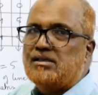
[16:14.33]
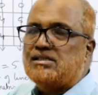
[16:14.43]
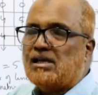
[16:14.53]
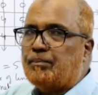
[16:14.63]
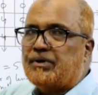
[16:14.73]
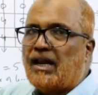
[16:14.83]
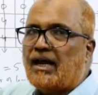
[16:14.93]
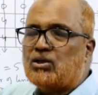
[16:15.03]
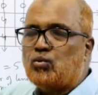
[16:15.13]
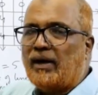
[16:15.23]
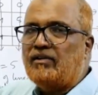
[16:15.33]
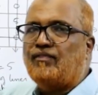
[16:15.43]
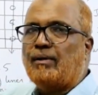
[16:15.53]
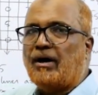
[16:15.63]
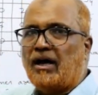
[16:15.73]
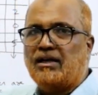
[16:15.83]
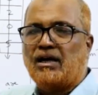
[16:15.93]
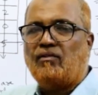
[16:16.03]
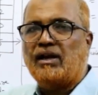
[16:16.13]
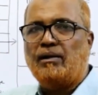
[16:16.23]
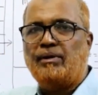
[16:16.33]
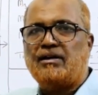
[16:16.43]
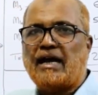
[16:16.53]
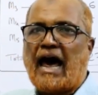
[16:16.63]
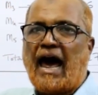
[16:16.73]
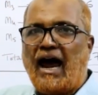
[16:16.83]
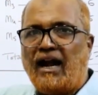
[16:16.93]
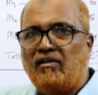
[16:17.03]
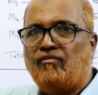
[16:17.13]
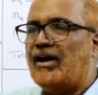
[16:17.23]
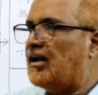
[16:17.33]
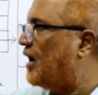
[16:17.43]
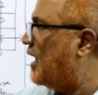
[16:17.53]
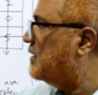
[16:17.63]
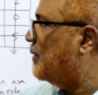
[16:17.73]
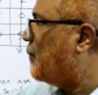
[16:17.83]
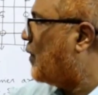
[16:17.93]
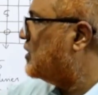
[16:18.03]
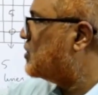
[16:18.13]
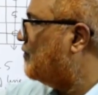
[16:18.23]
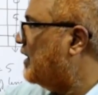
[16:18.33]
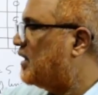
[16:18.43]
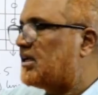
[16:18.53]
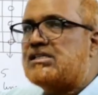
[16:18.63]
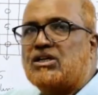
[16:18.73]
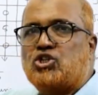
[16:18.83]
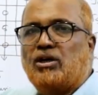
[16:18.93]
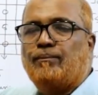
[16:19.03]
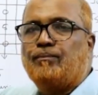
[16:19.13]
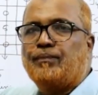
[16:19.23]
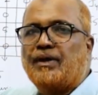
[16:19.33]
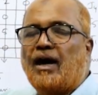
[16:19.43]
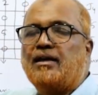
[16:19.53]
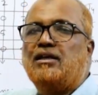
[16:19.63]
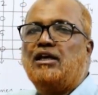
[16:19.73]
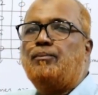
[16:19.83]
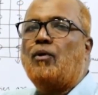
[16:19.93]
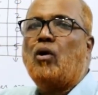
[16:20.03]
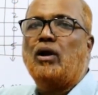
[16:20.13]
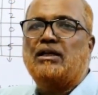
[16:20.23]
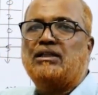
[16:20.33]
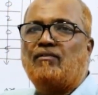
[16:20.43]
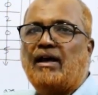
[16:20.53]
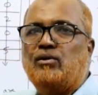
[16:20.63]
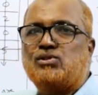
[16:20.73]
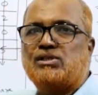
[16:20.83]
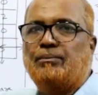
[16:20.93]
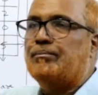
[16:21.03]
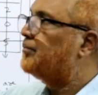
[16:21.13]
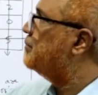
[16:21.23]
Subtract 1 from uncovered element, add 1 at the point of intersection and keep all other values same.